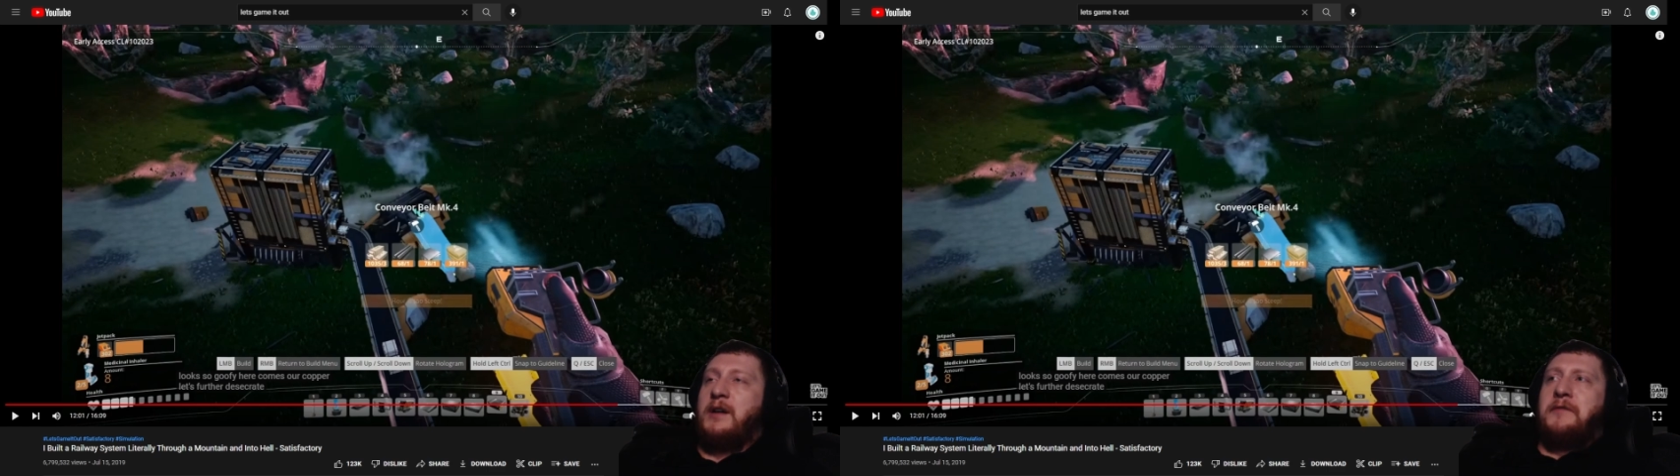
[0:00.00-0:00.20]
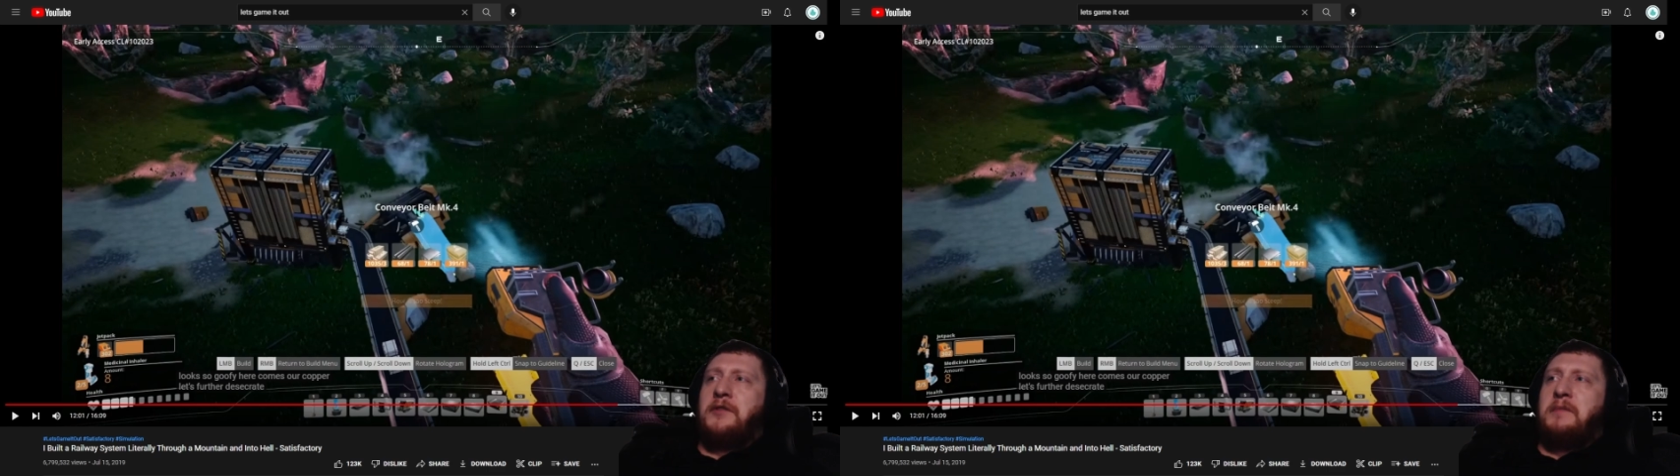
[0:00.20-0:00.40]

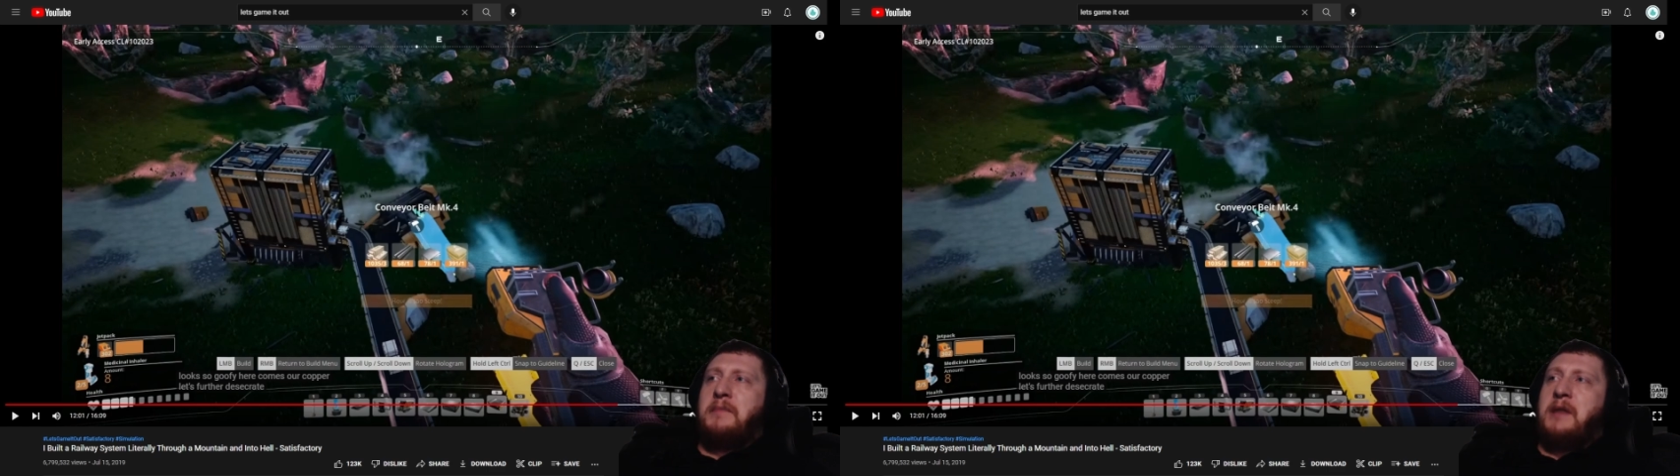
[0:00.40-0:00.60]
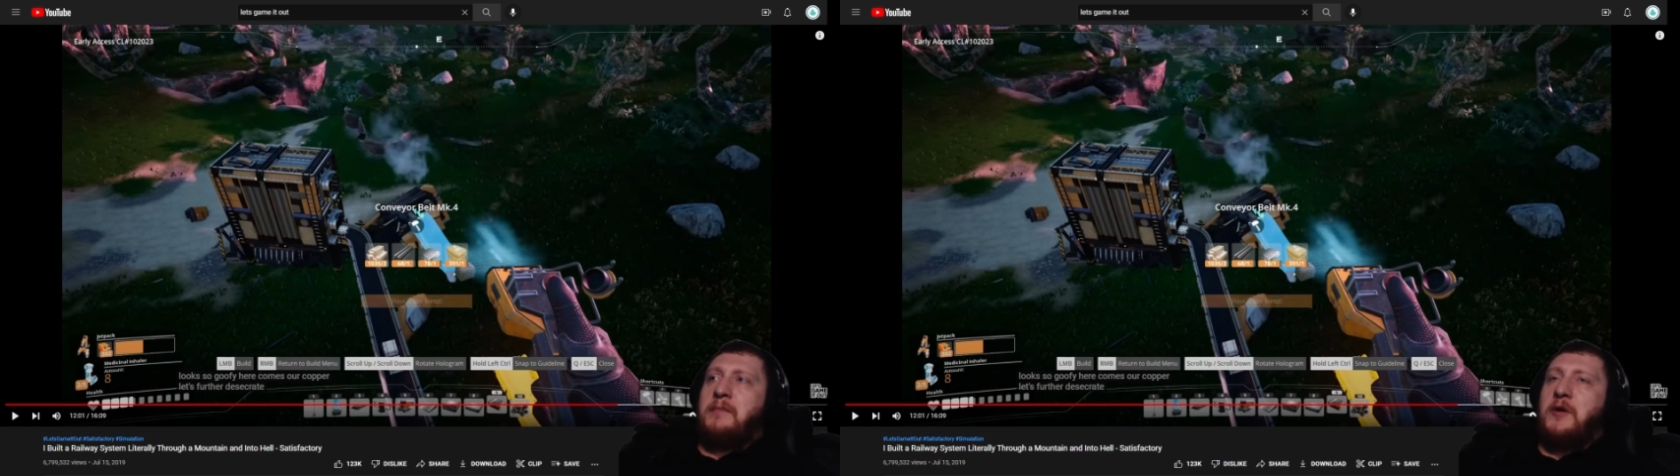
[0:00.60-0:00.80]
I've only
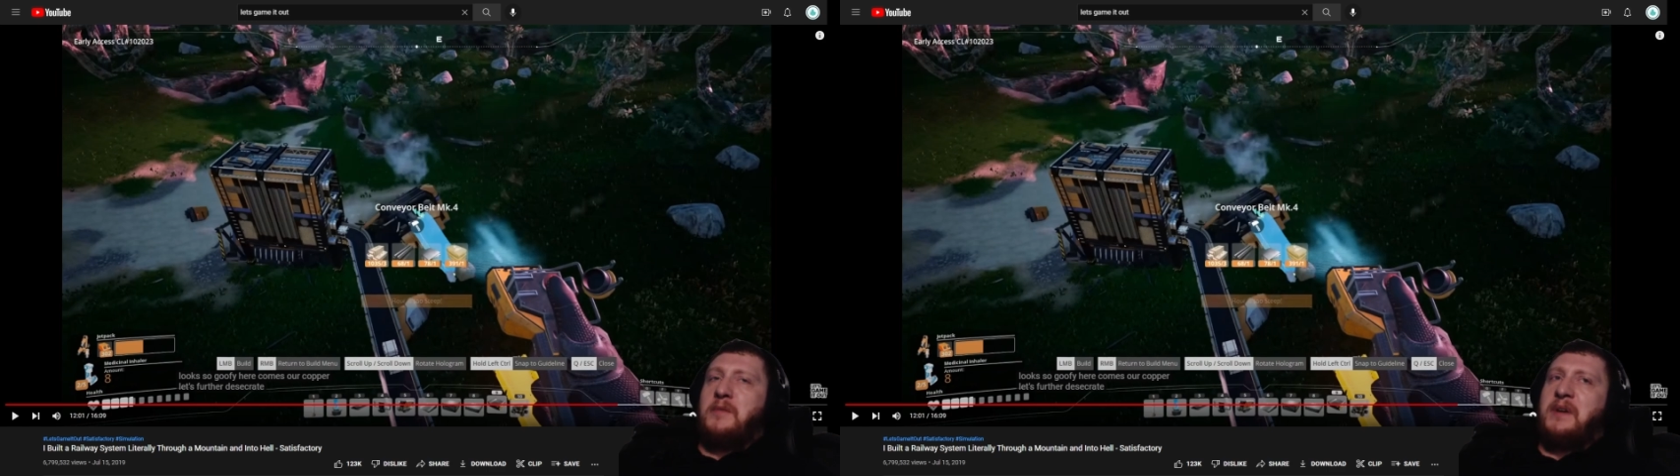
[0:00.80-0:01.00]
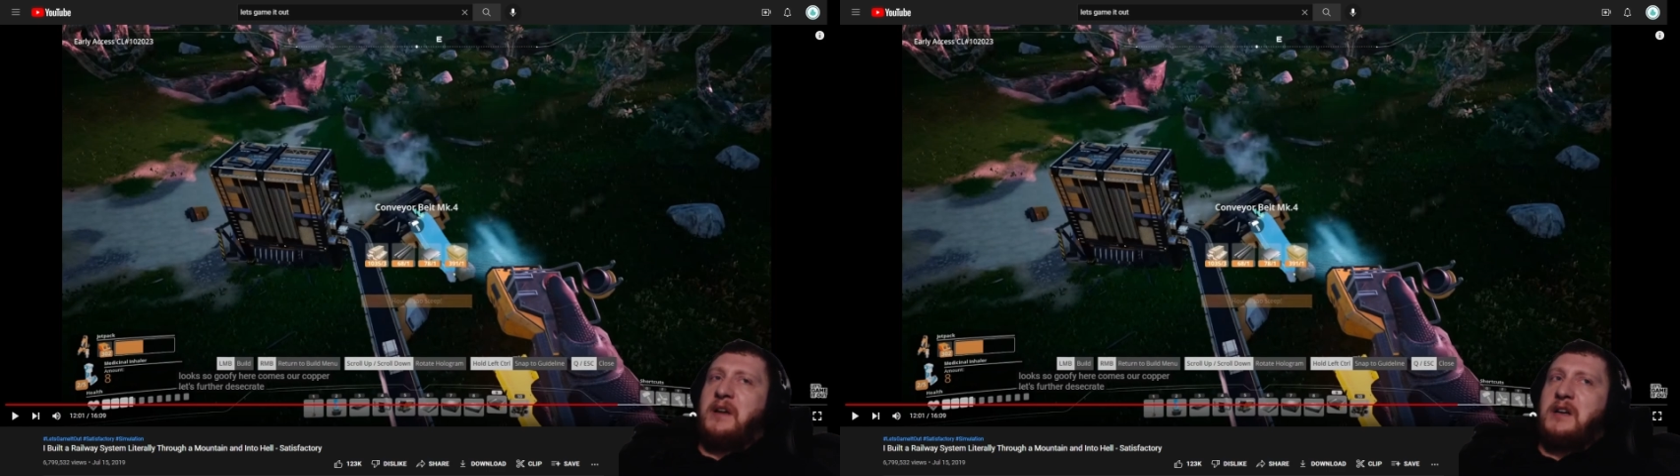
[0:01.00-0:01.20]
made them go
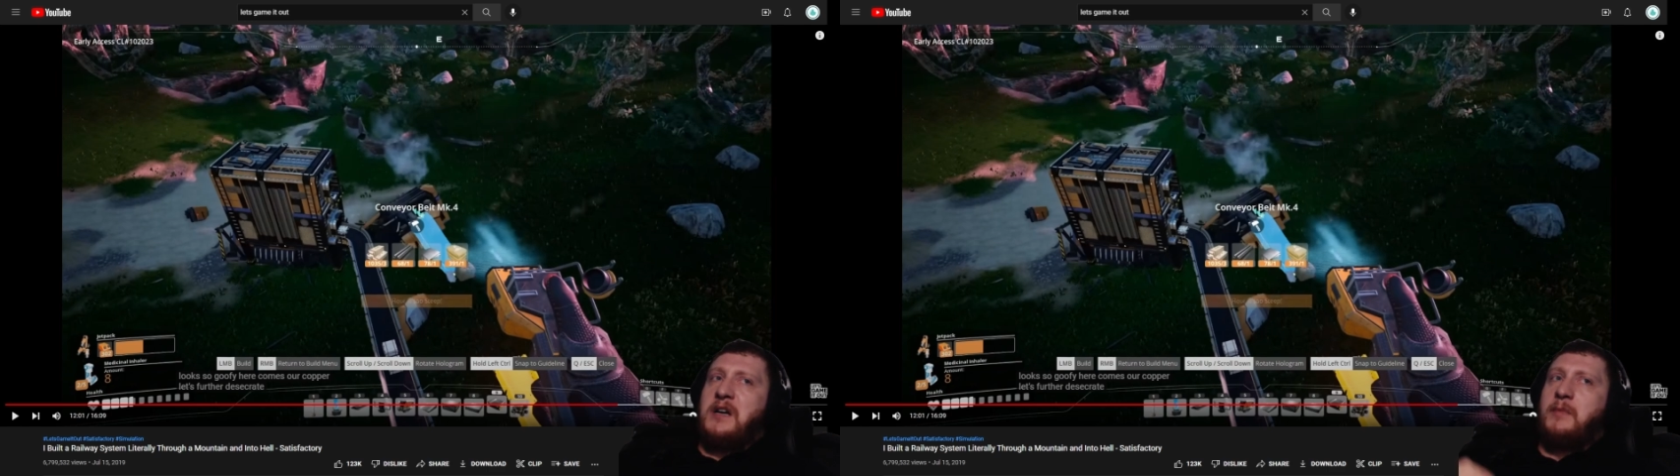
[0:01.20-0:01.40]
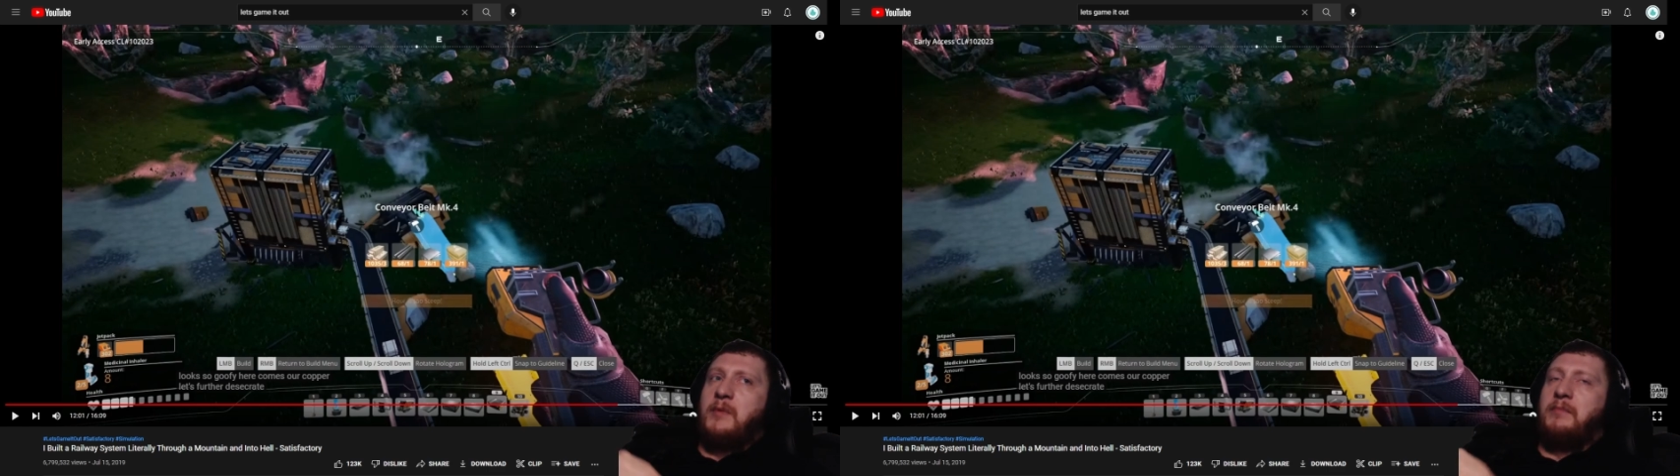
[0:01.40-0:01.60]
up like a
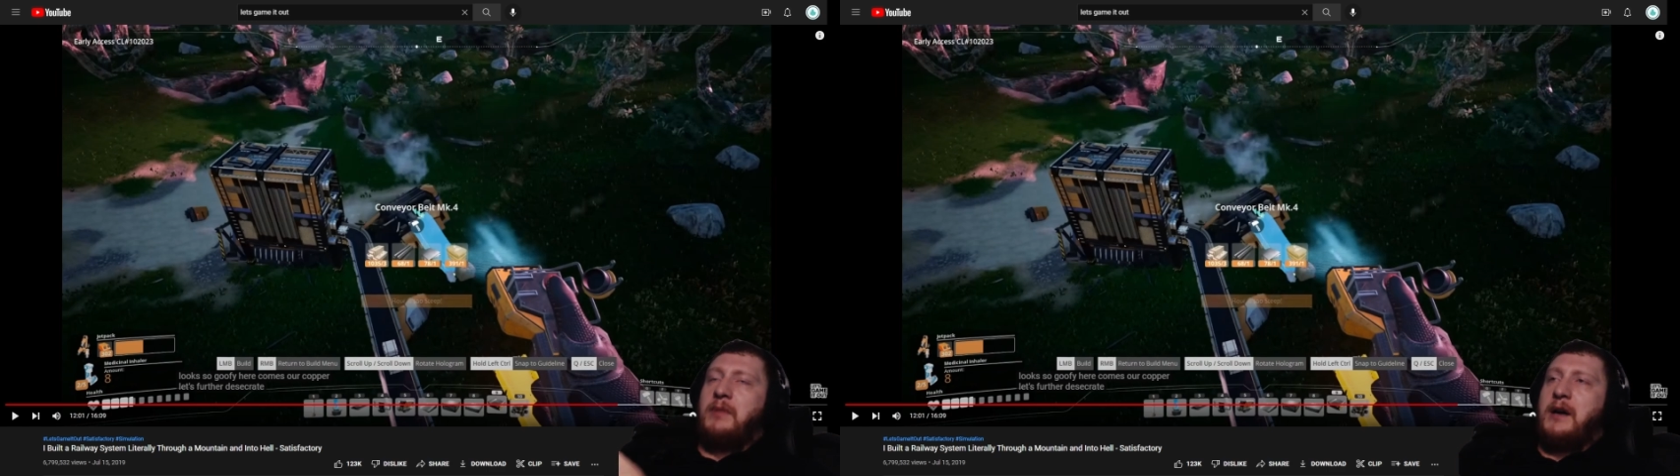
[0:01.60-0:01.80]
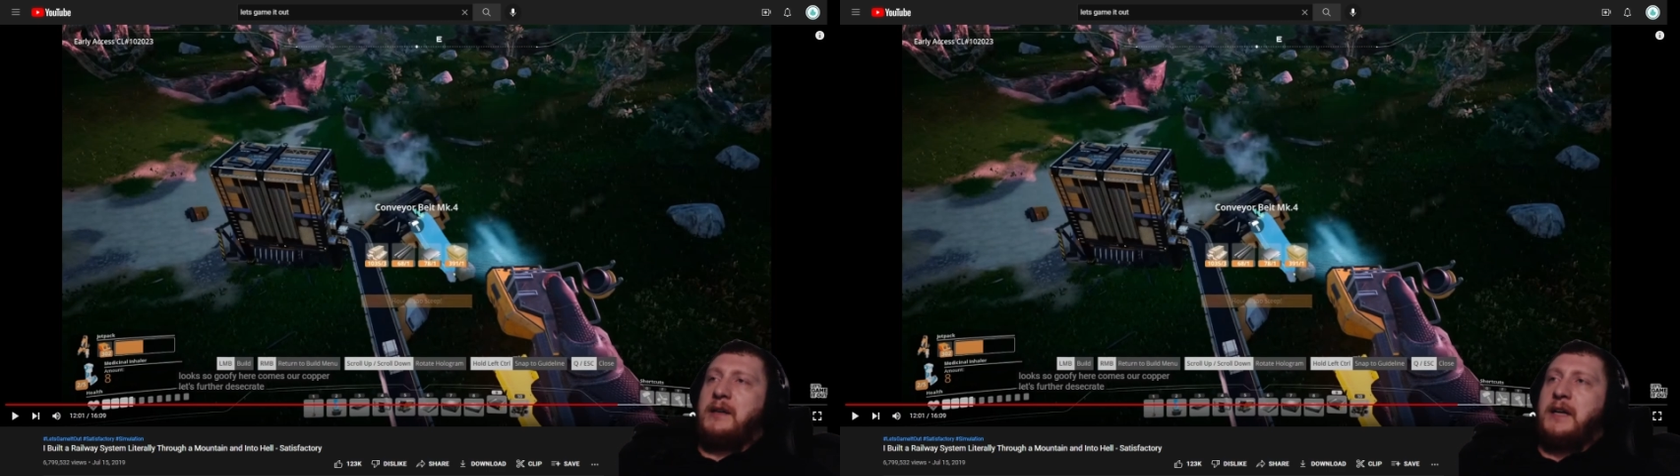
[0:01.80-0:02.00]
couple
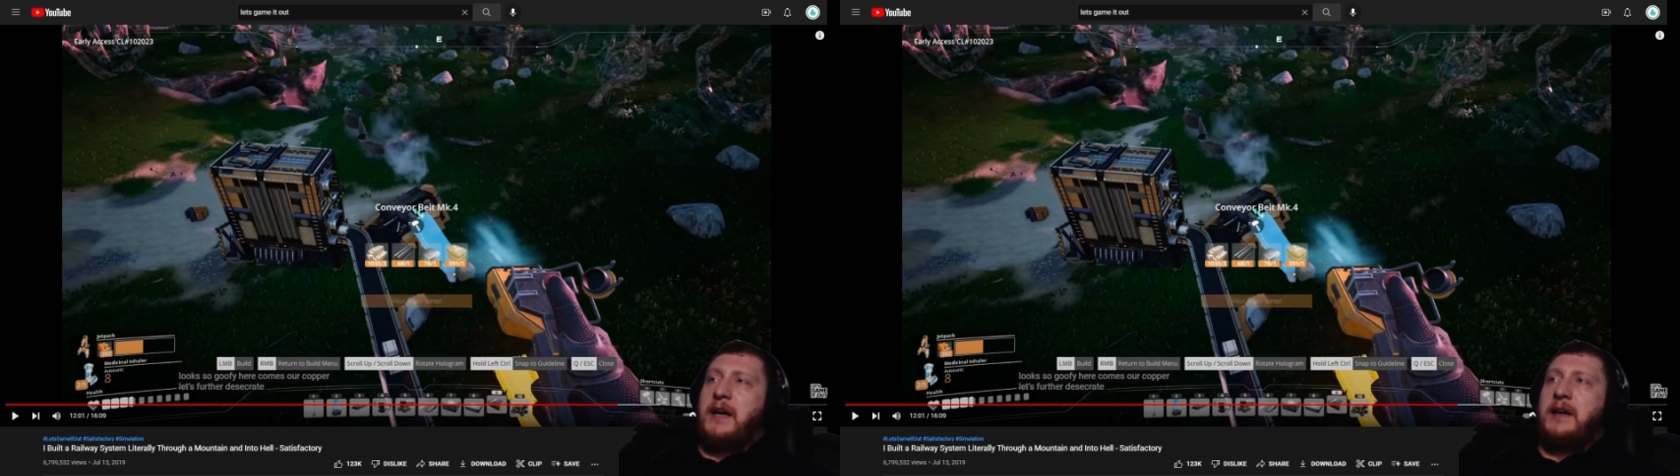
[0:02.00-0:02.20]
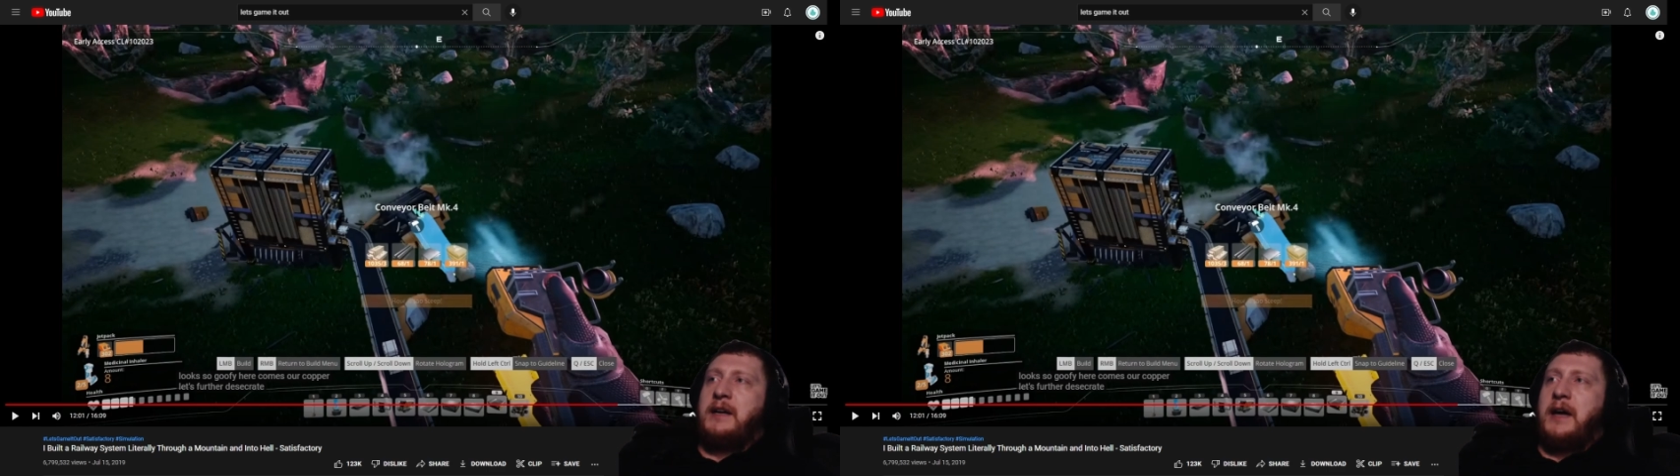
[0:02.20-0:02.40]
blocks
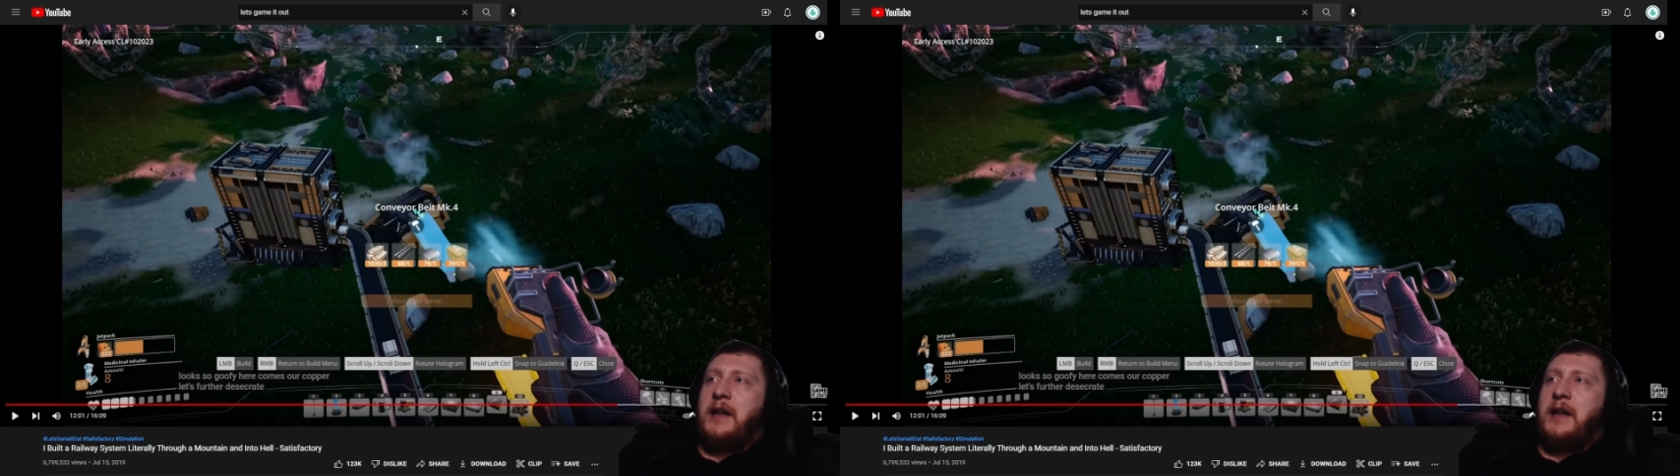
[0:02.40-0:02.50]
high.